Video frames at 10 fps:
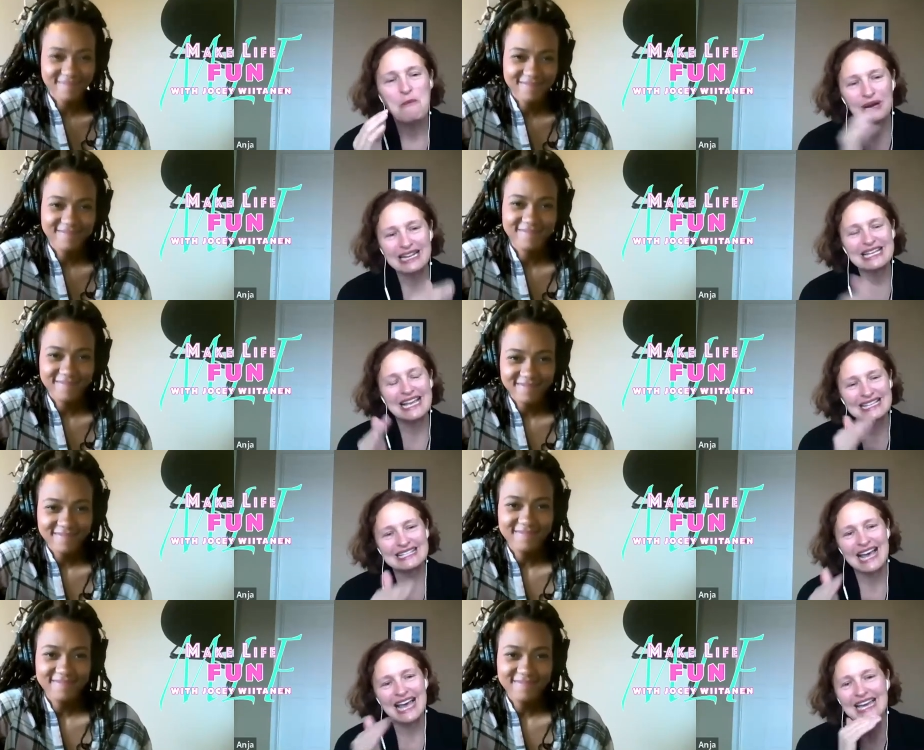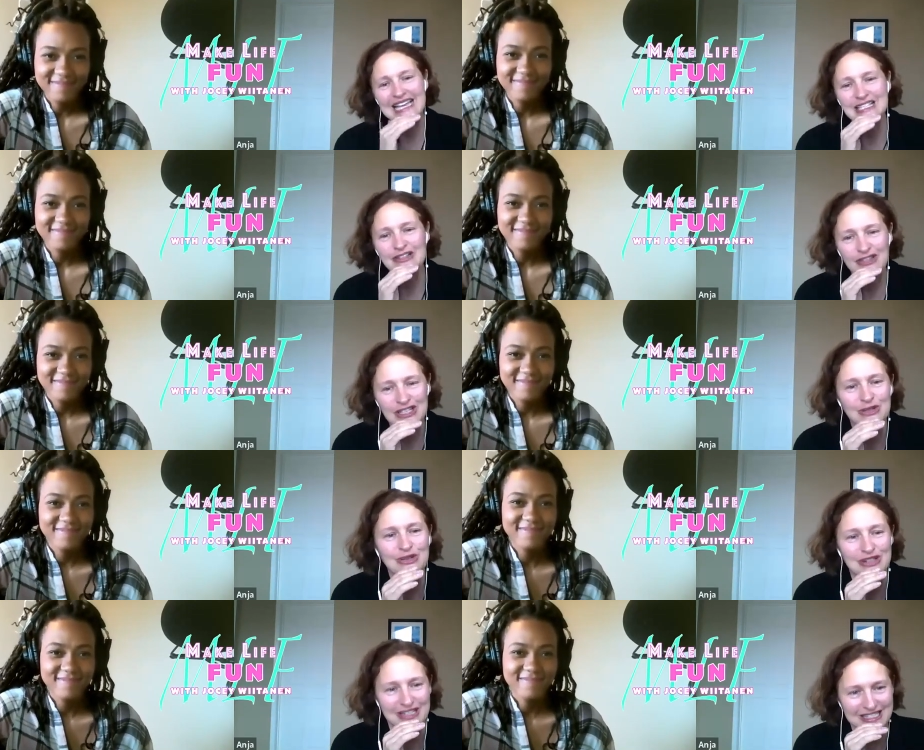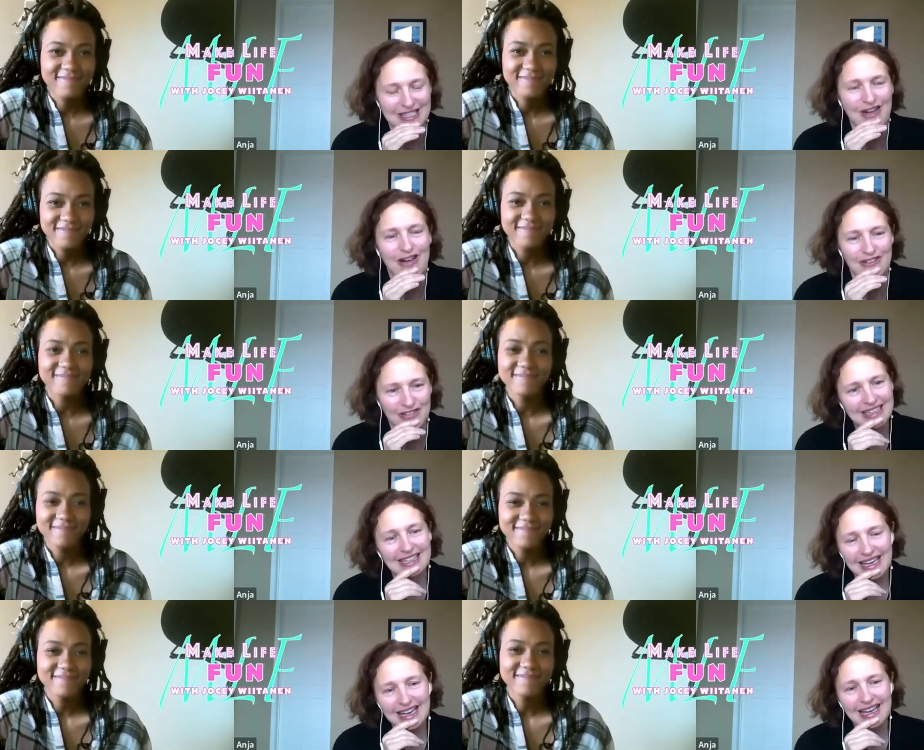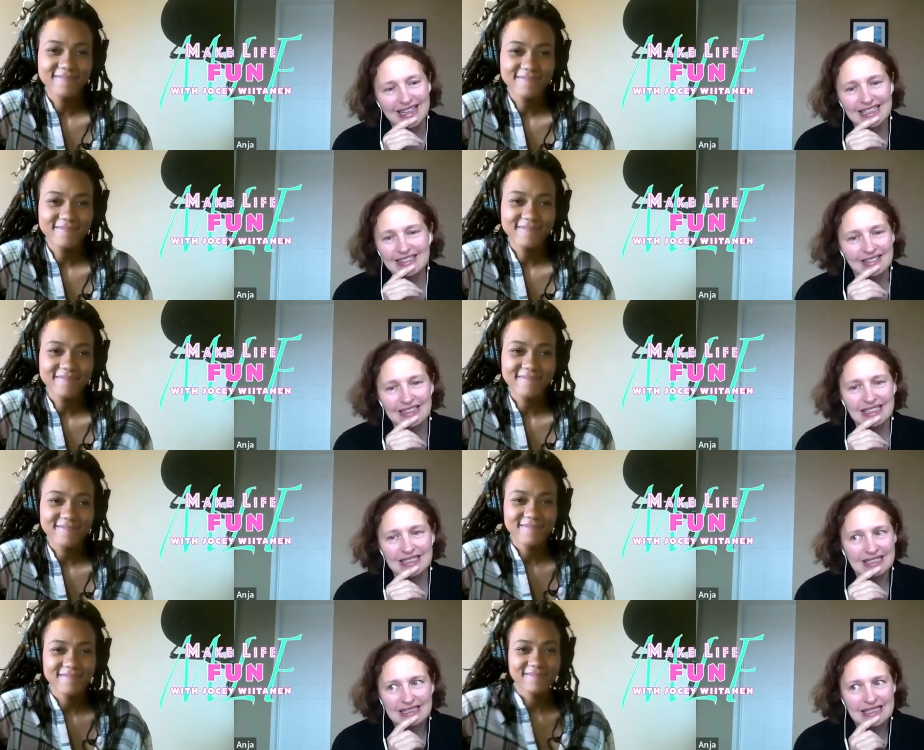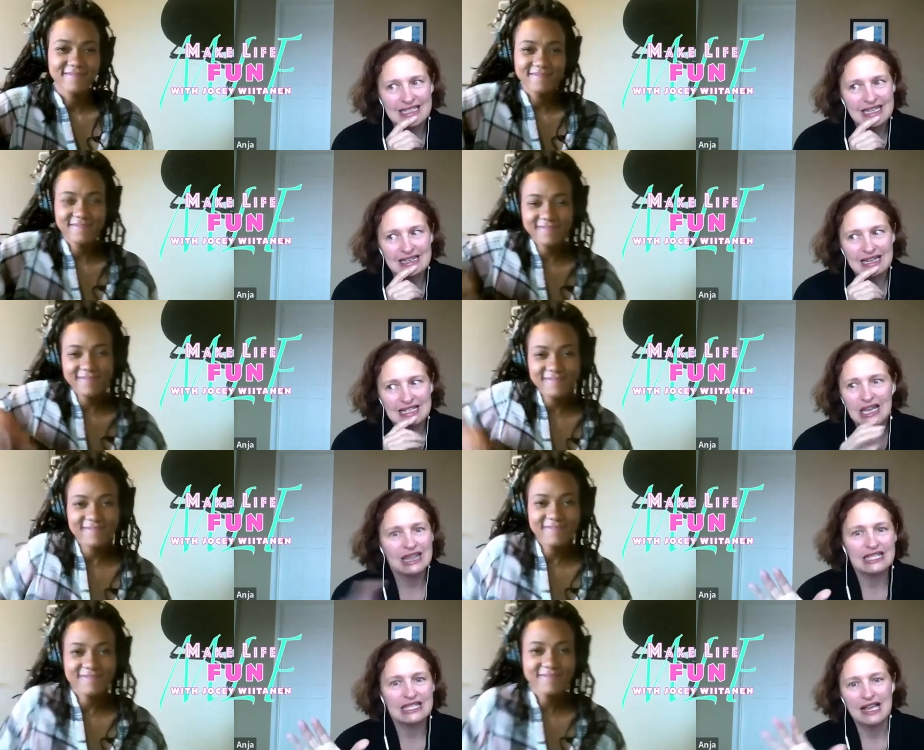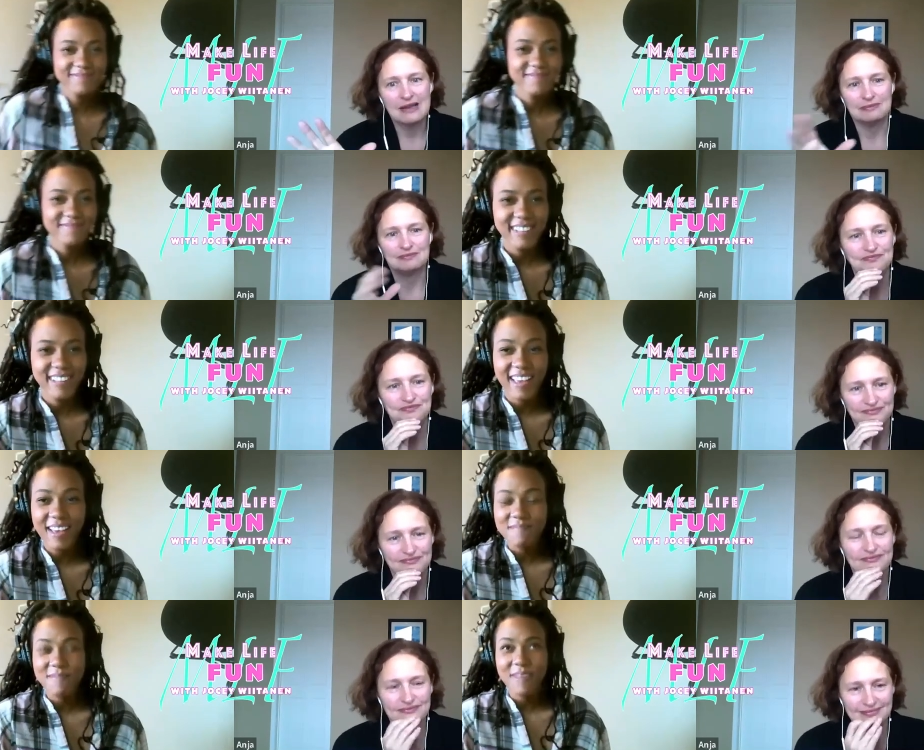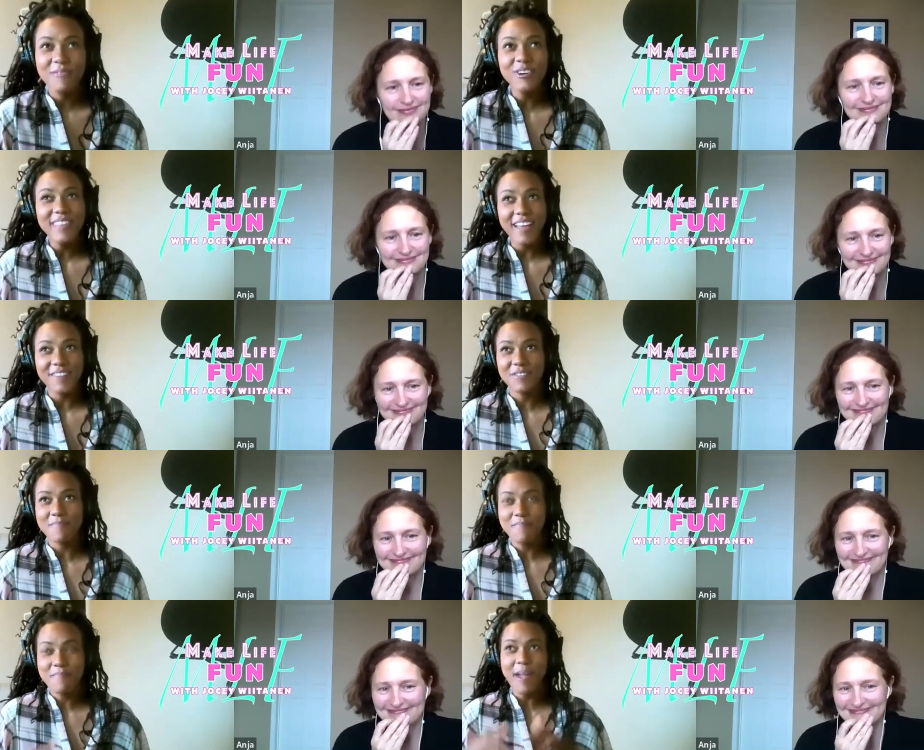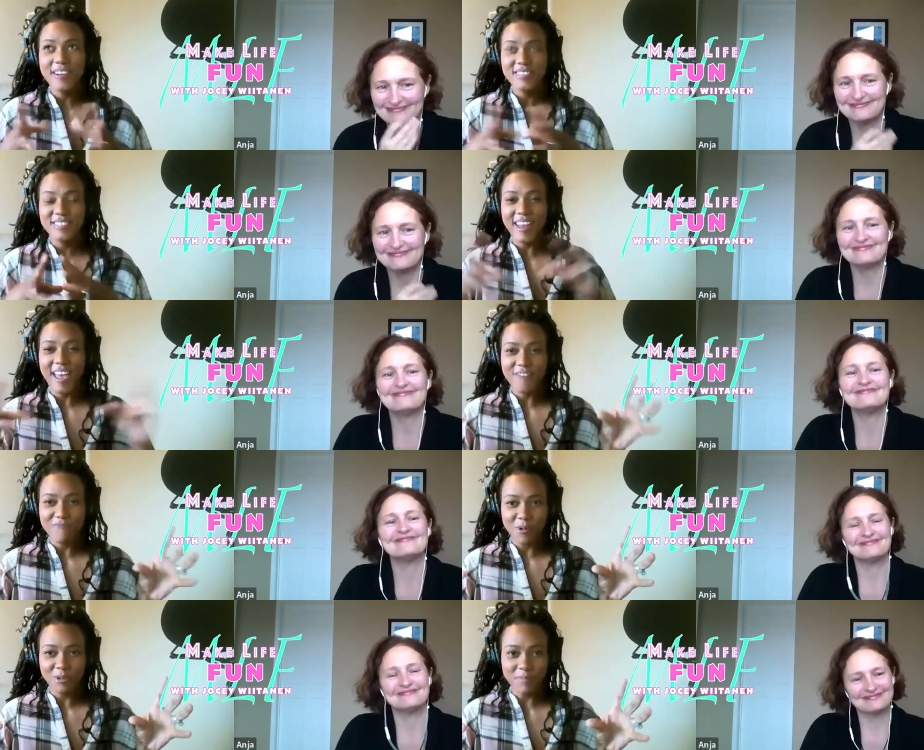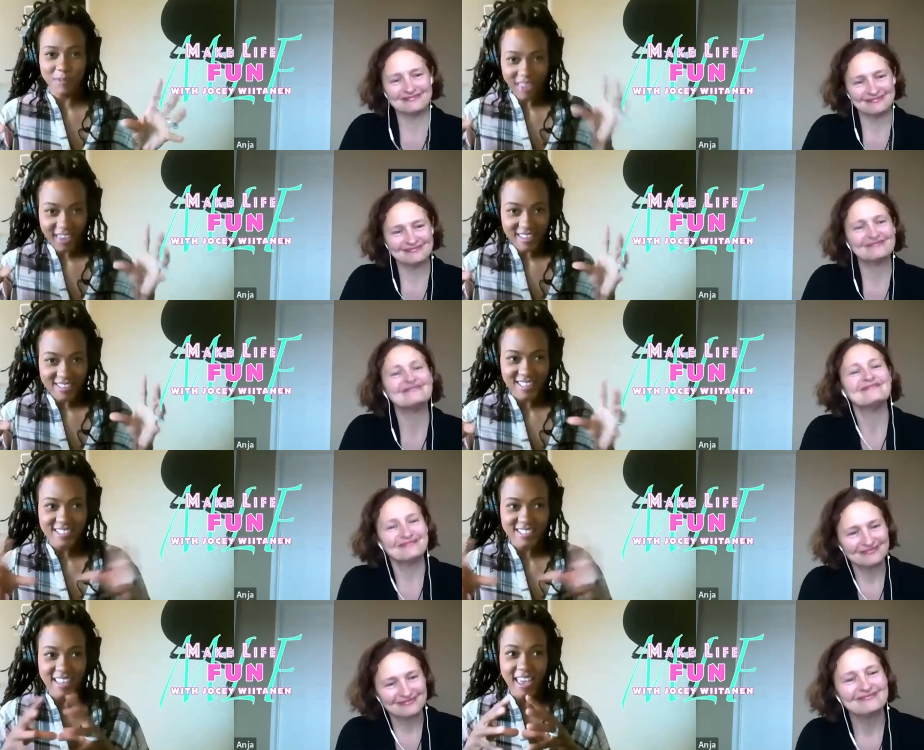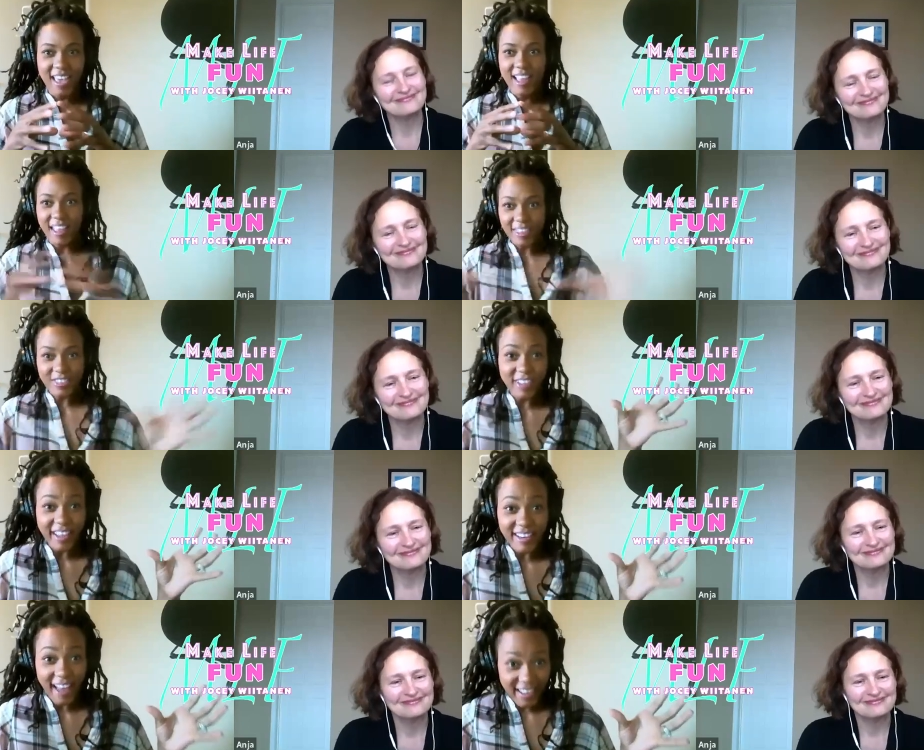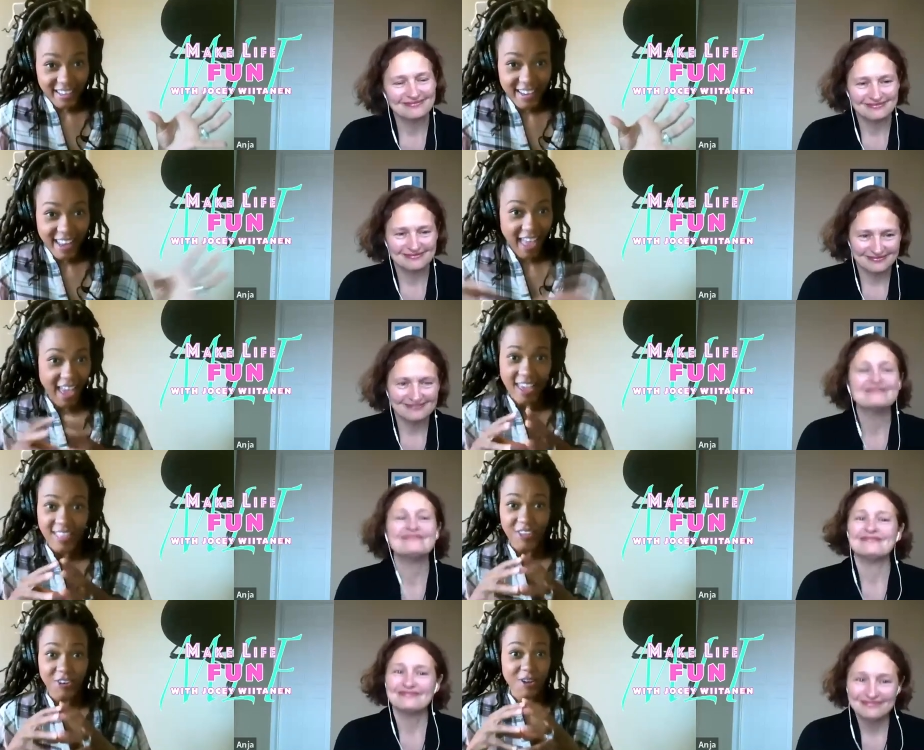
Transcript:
Speaker 1: But it, it's that individualness of, yeah, they don't, it, it doesn't, it's not the same.
Speaker 2: Yep. I've heard that from parents that have multiple kids. They say like, they're like night and day, they're